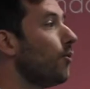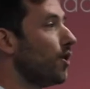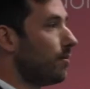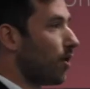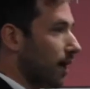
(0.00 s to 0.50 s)

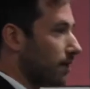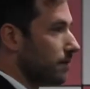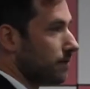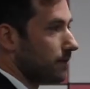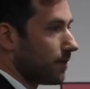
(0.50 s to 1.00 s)
with the brand.
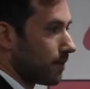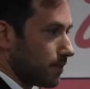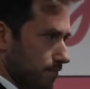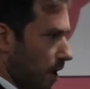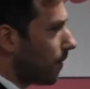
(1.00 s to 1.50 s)

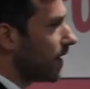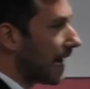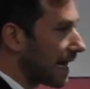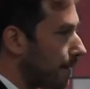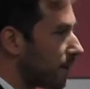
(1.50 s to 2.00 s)
Probably
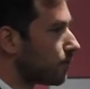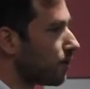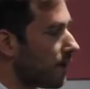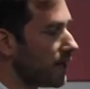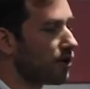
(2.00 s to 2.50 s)
that happens with
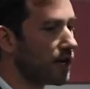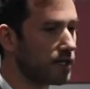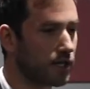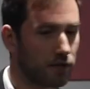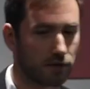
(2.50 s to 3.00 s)
many
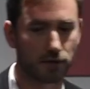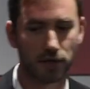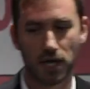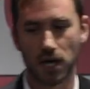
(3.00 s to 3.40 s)
organizations.